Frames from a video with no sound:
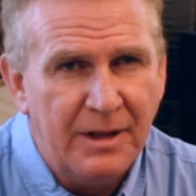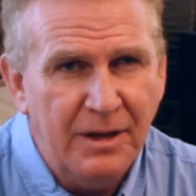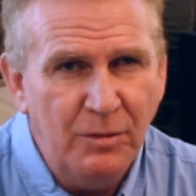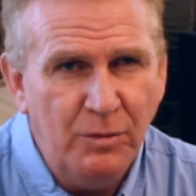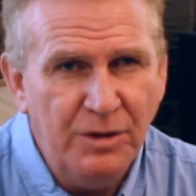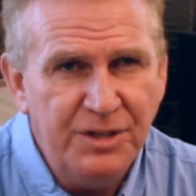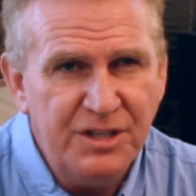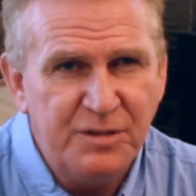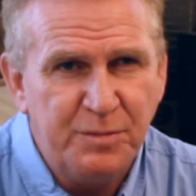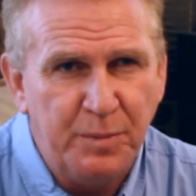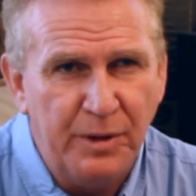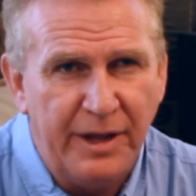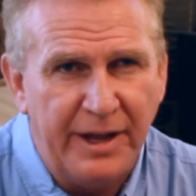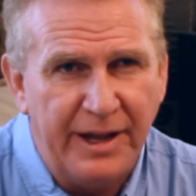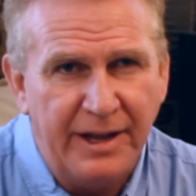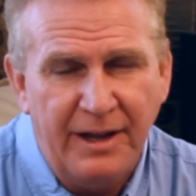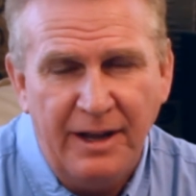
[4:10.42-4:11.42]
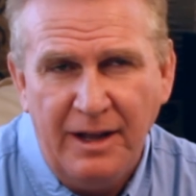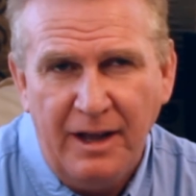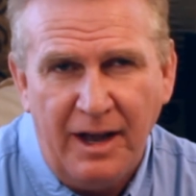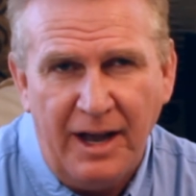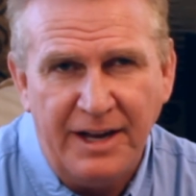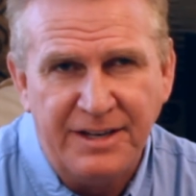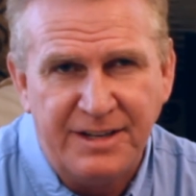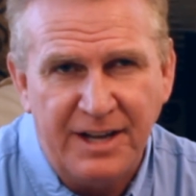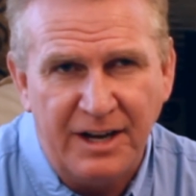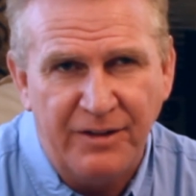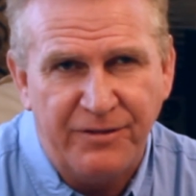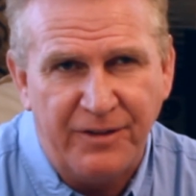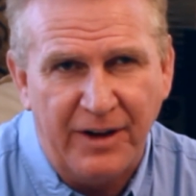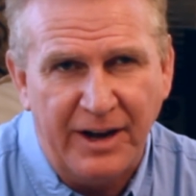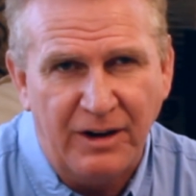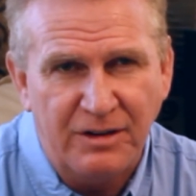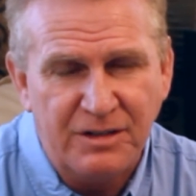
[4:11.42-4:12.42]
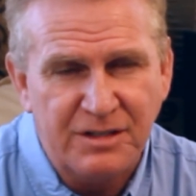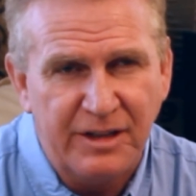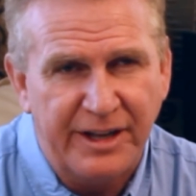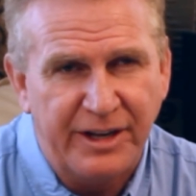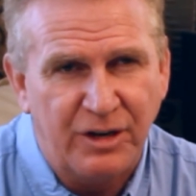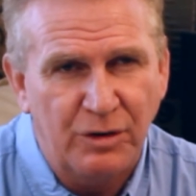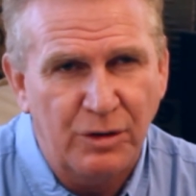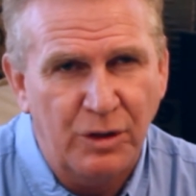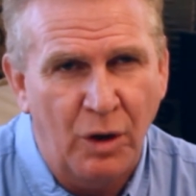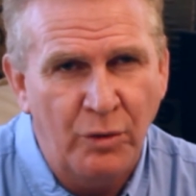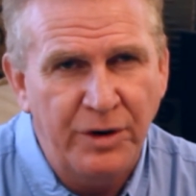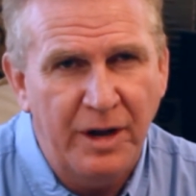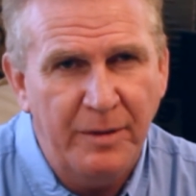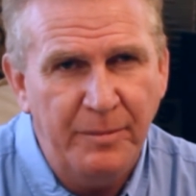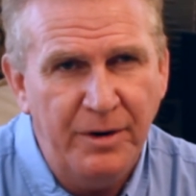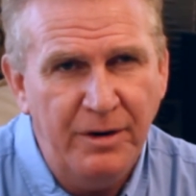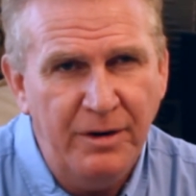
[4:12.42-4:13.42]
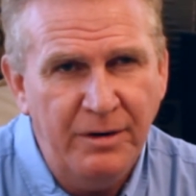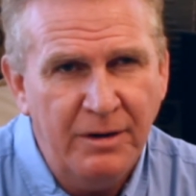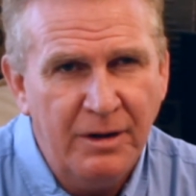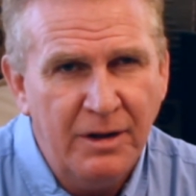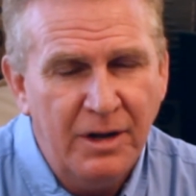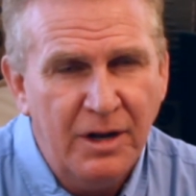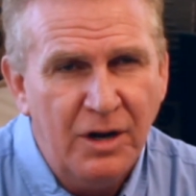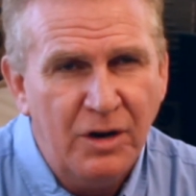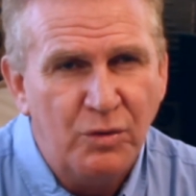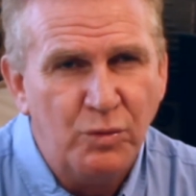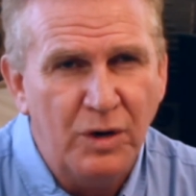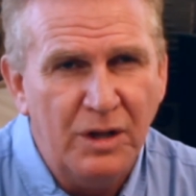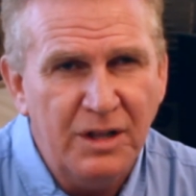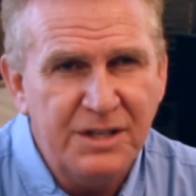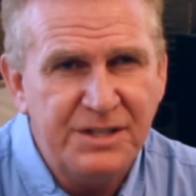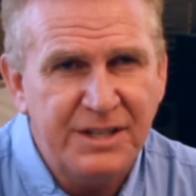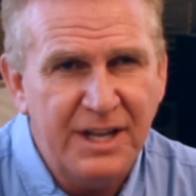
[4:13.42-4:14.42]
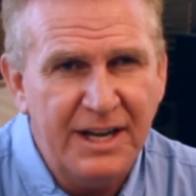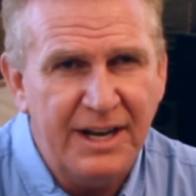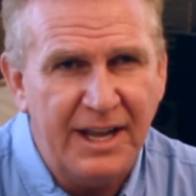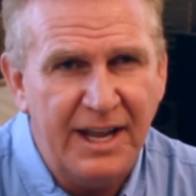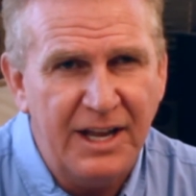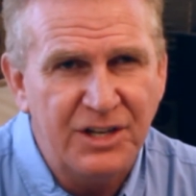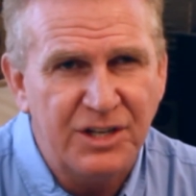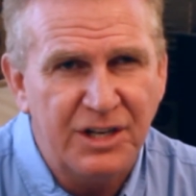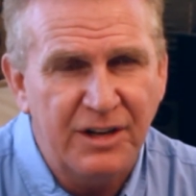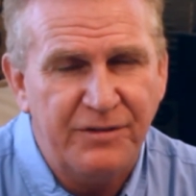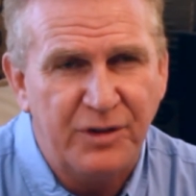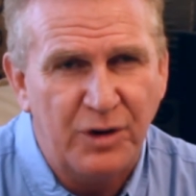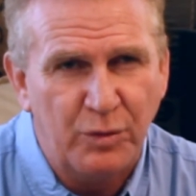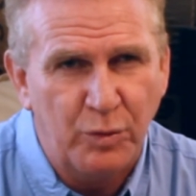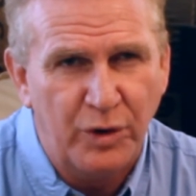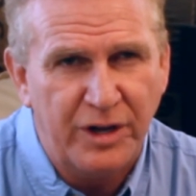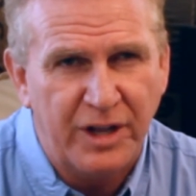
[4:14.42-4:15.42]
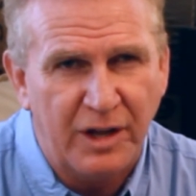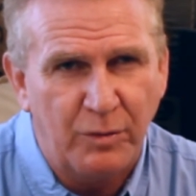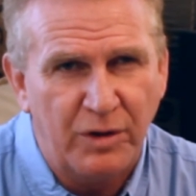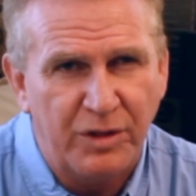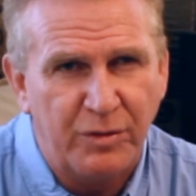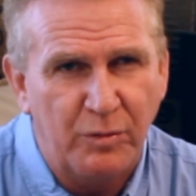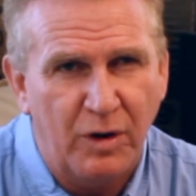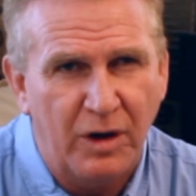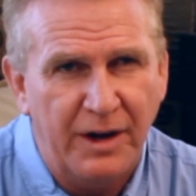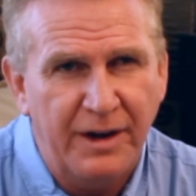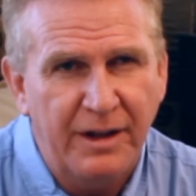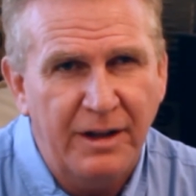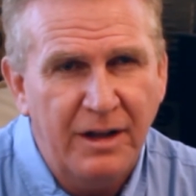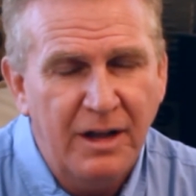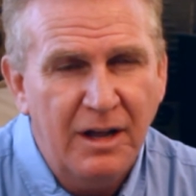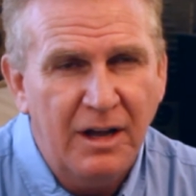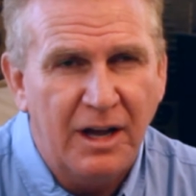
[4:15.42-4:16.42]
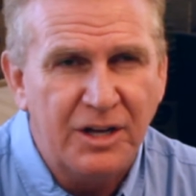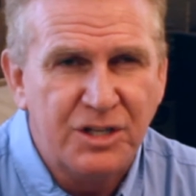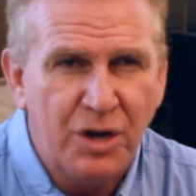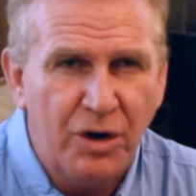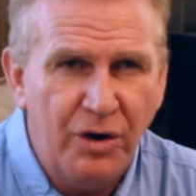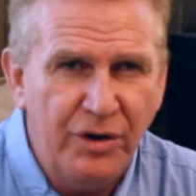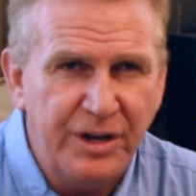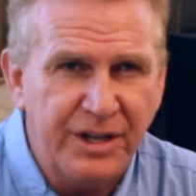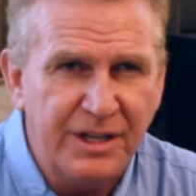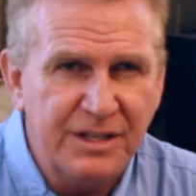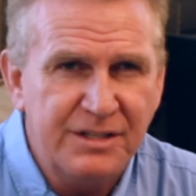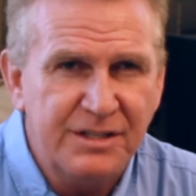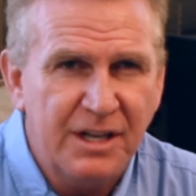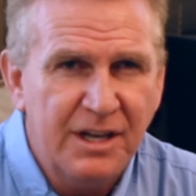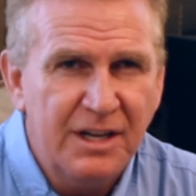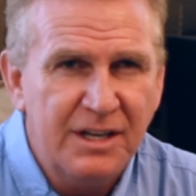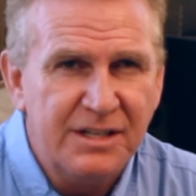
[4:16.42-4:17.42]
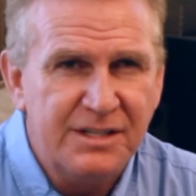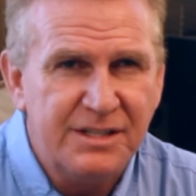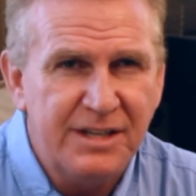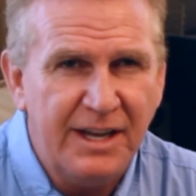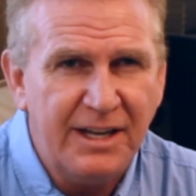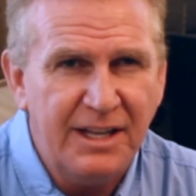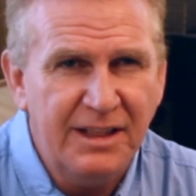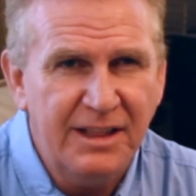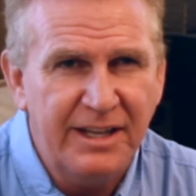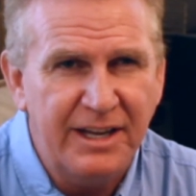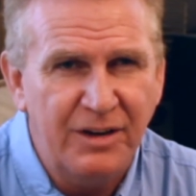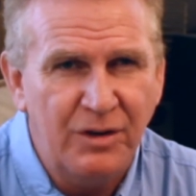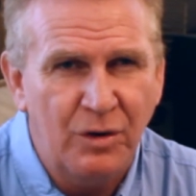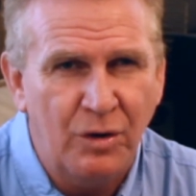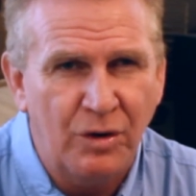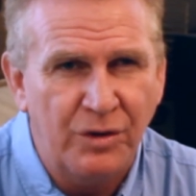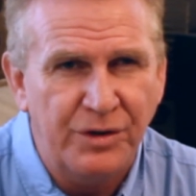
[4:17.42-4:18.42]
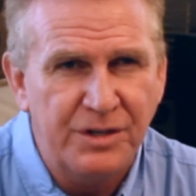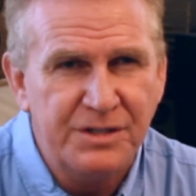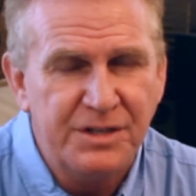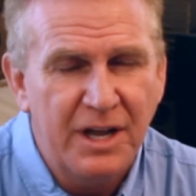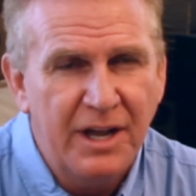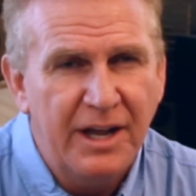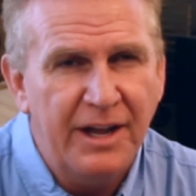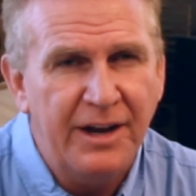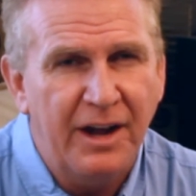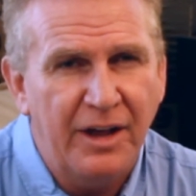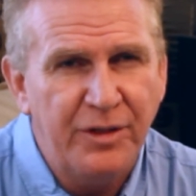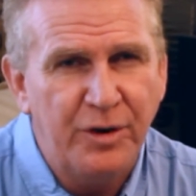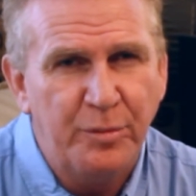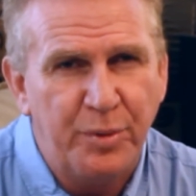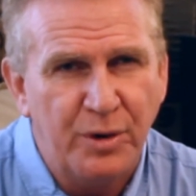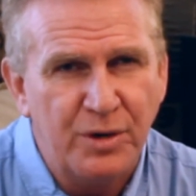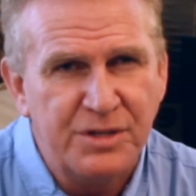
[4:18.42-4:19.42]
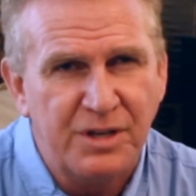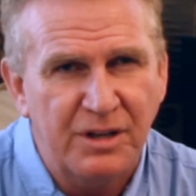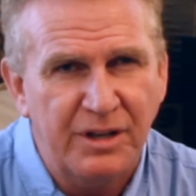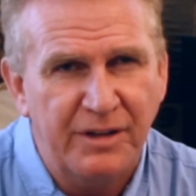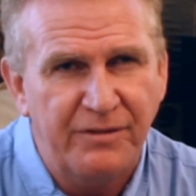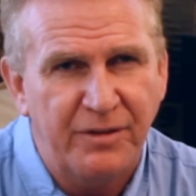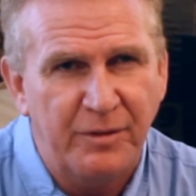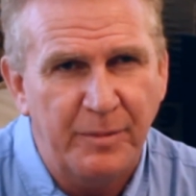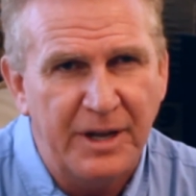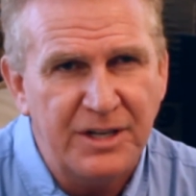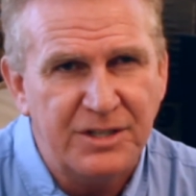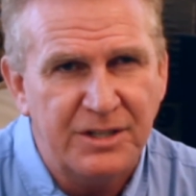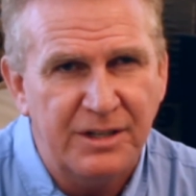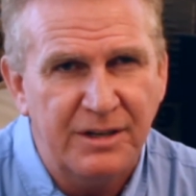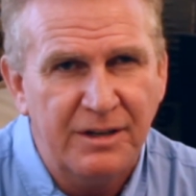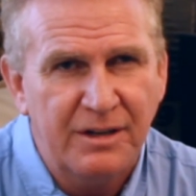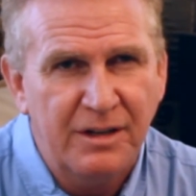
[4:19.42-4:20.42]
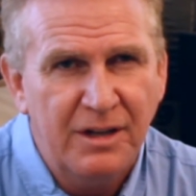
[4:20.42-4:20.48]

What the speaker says: It will display identifiers like your loan number, real estate agent if you're working with one, attorneys, second lien holders, and other personal information.